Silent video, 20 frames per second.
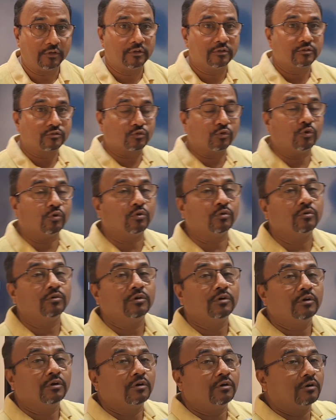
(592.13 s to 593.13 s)
So
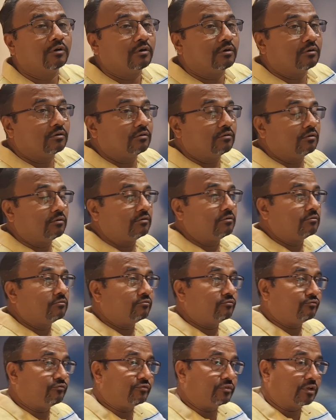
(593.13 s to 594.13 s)

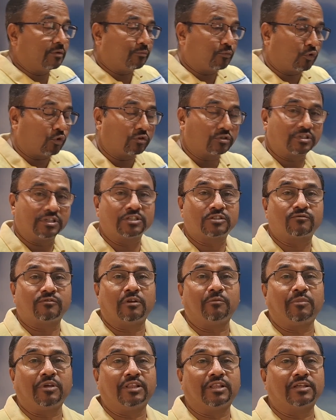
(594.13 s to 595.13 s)
The process will
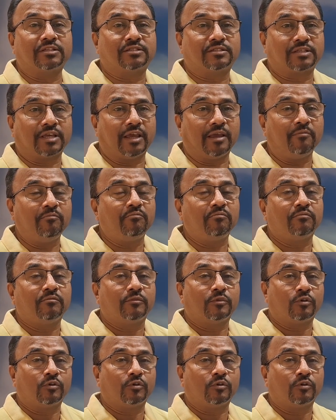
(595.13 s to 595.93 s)
be the same.